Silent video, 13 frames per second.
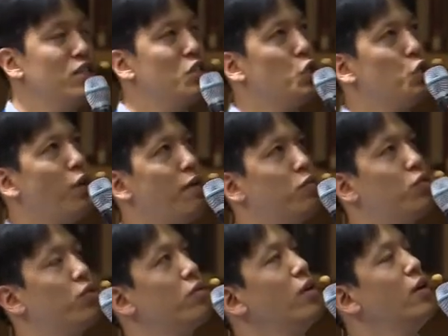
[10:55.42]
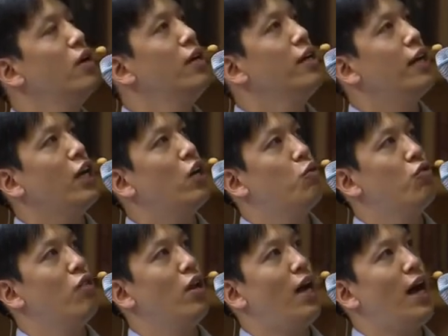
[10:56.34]
So you have to kind of
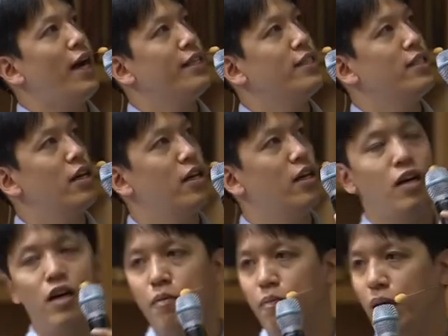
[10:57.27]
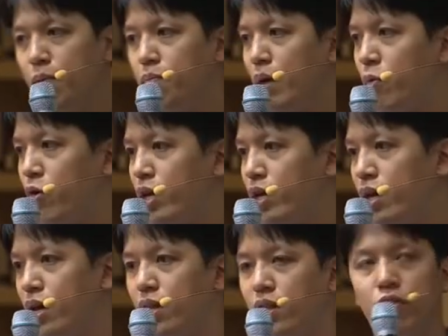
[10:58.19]
utilize main memory
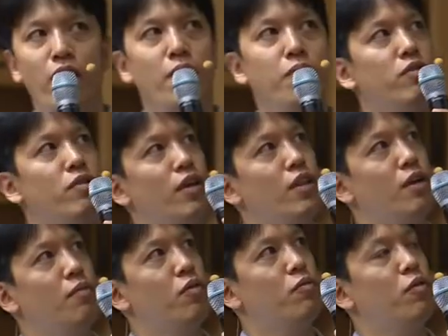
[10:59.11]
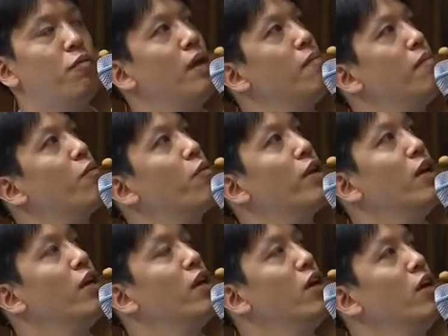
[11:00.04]
and grab the data from the main
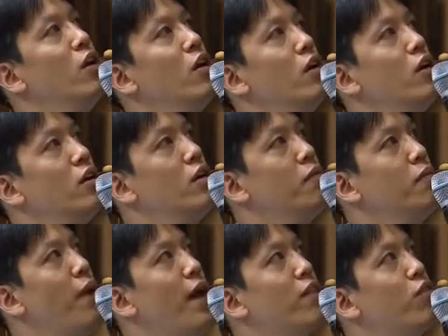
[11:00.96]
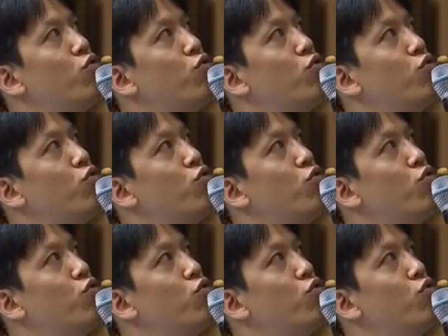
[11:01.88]
memory, path